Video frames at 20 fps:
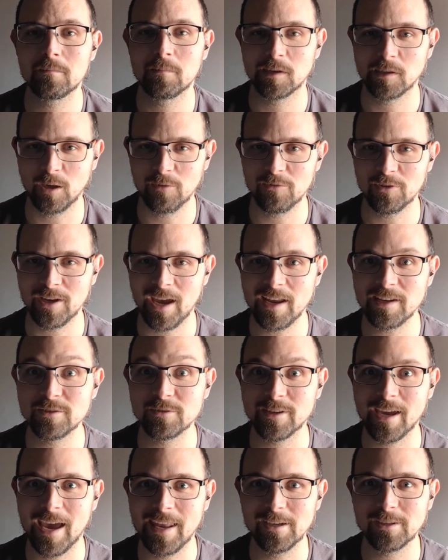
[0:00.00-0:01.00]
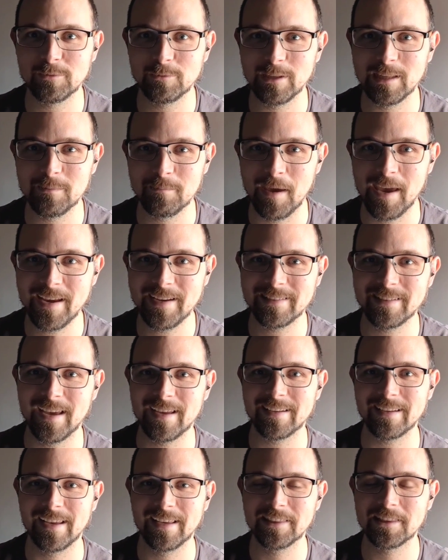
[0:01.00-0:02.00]
But don't forget, you cannot really make
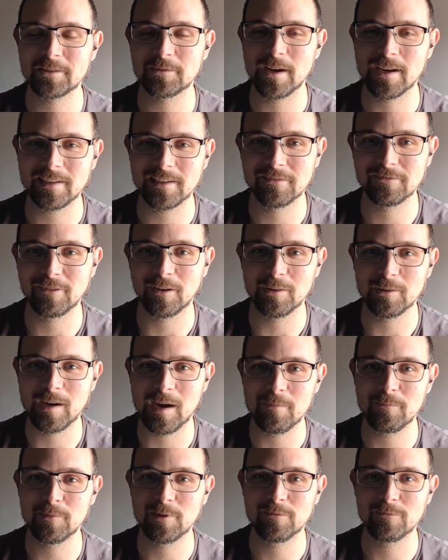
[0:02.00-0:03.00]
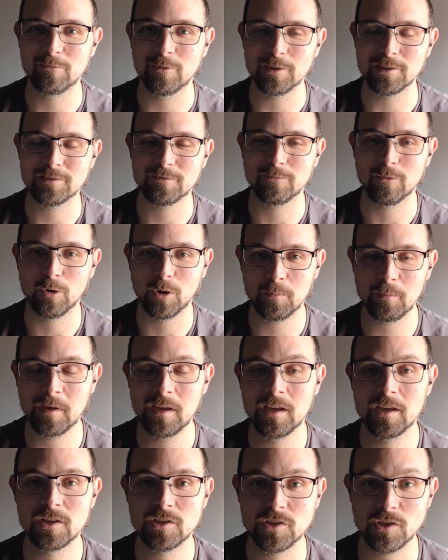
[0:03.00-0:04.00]
that interactive follow-up with Voiceform,
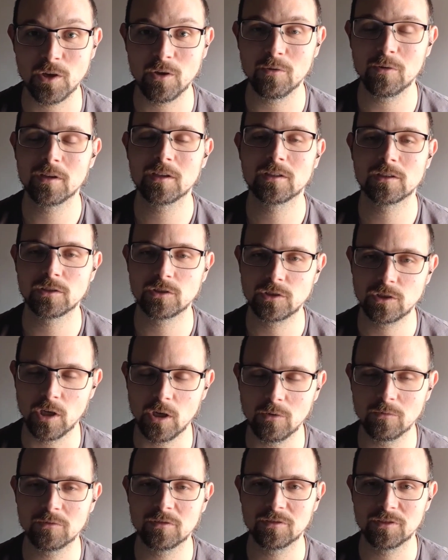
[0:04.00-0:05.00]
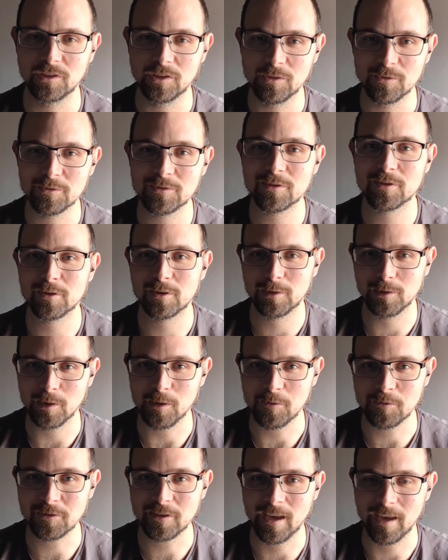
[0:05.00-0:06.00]
so don't use
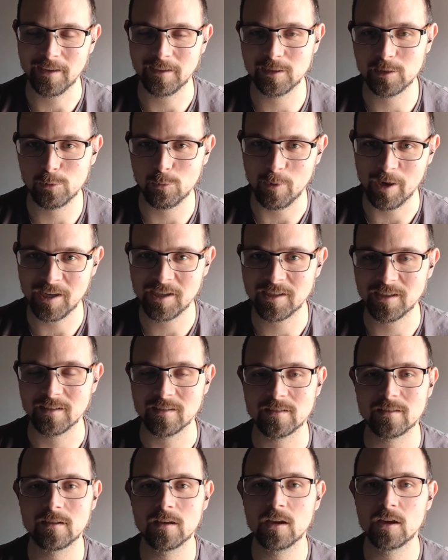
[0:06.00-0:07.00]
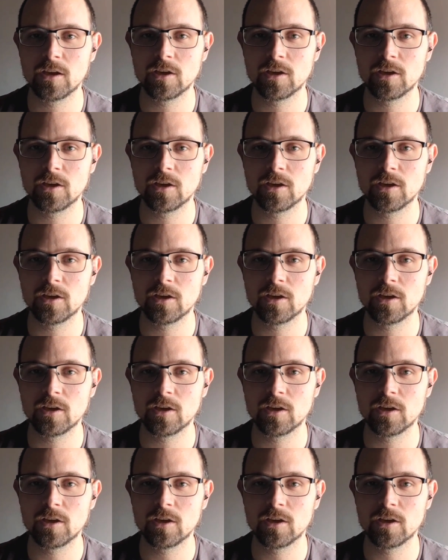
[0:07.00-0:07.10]
closed-ended questions.